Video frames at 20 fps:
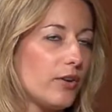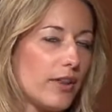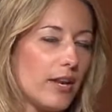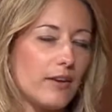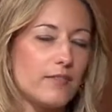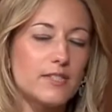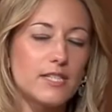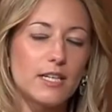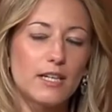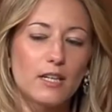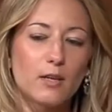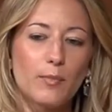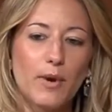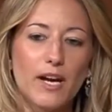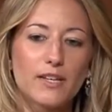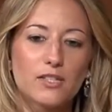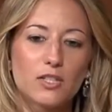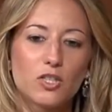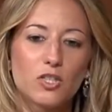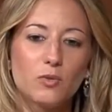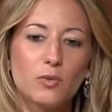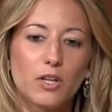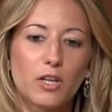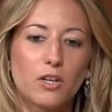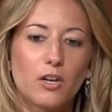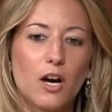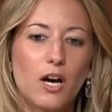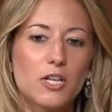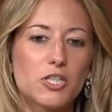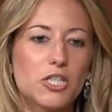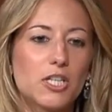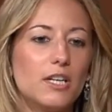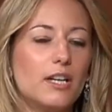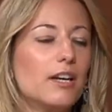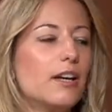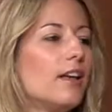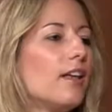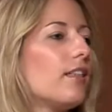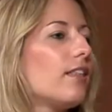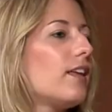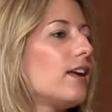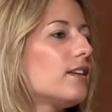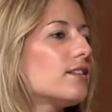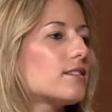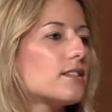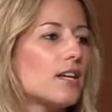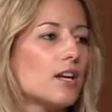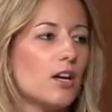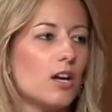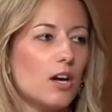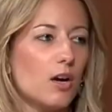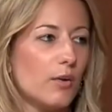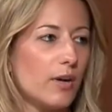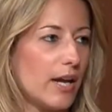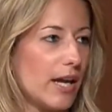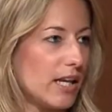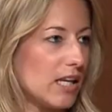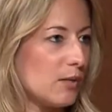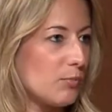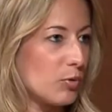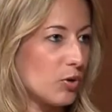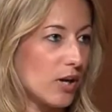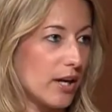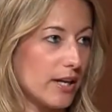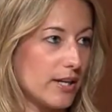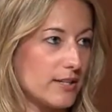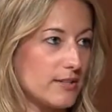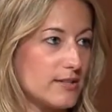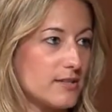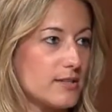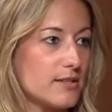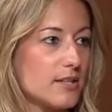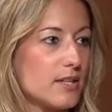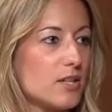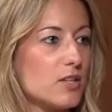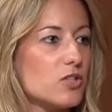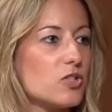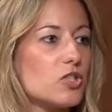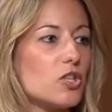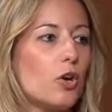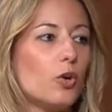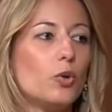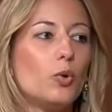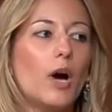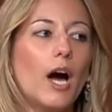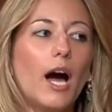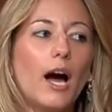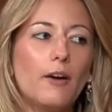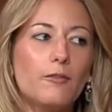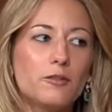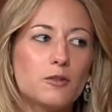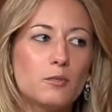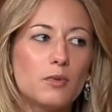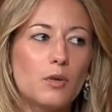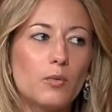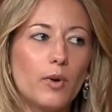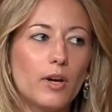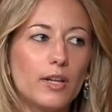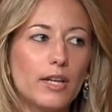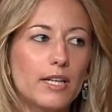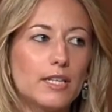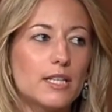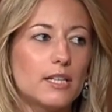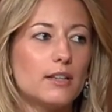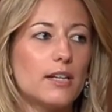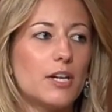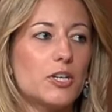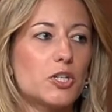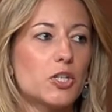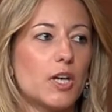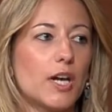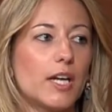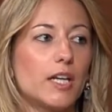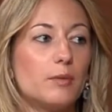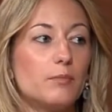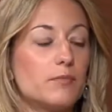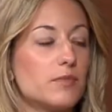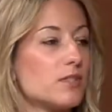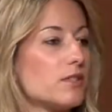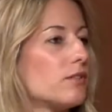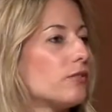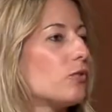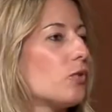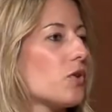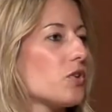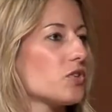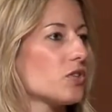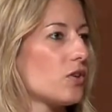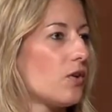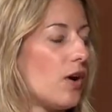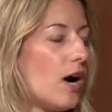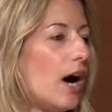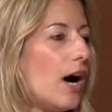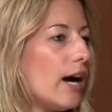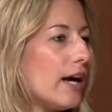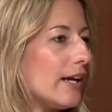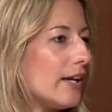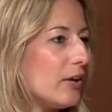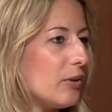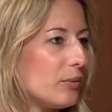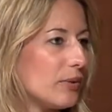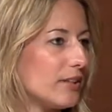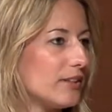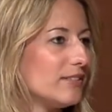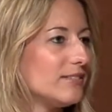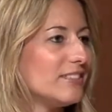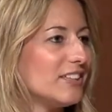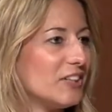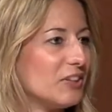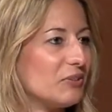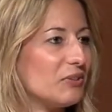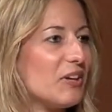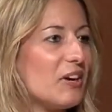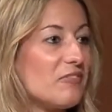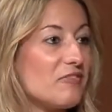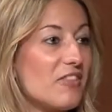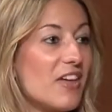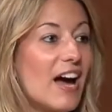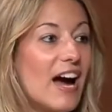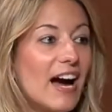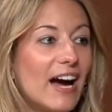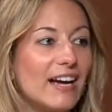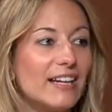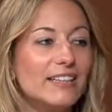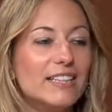that I've seen in the past, I do want to caution, things can go at any price. So you have to be willing to let your items, of course, go high. Who wouldn't, you know, love that?